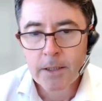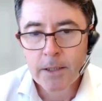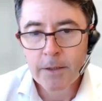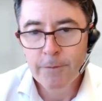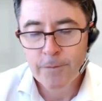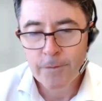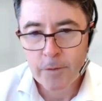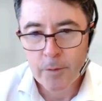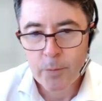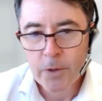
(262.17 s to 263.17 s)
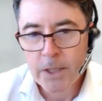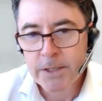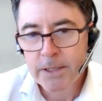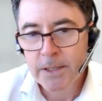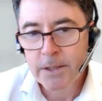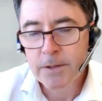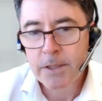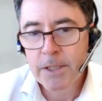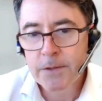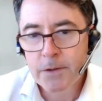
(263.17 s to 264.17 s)
If the project is
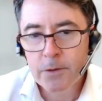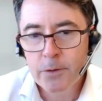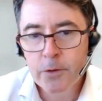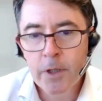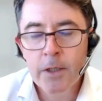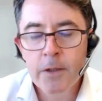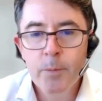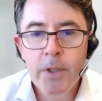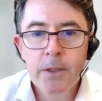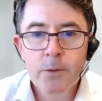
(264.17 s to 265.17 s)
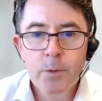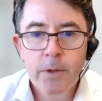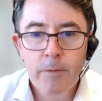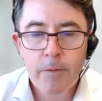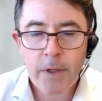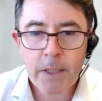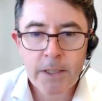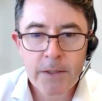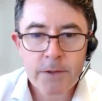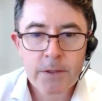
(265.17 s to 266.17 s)
as good and as big as we think it
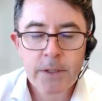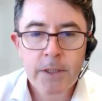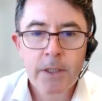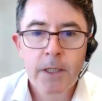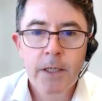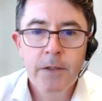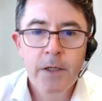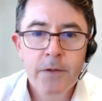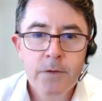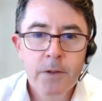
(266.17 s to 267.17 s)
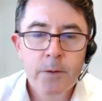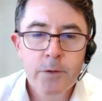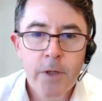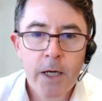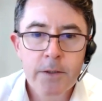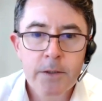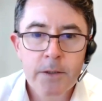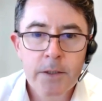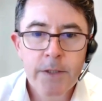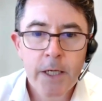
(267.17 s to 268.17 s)
is, I think it is going to attract
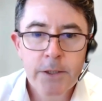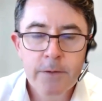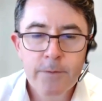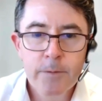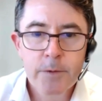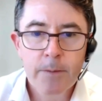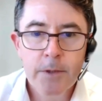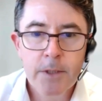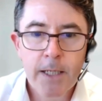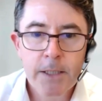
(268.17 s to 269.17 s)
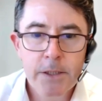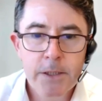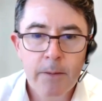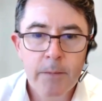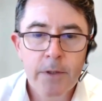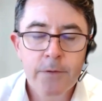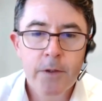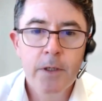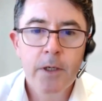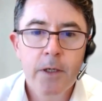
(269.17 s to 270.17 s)
attention from some of the larger companies, and
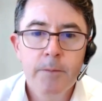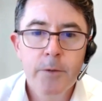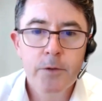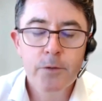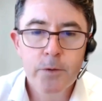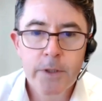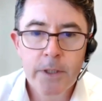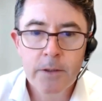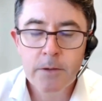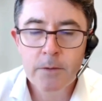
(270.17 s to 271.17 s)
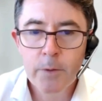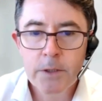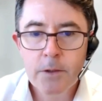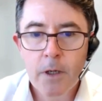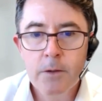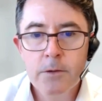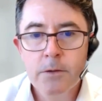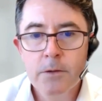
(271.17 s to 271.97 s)
I'm not talking Westgold,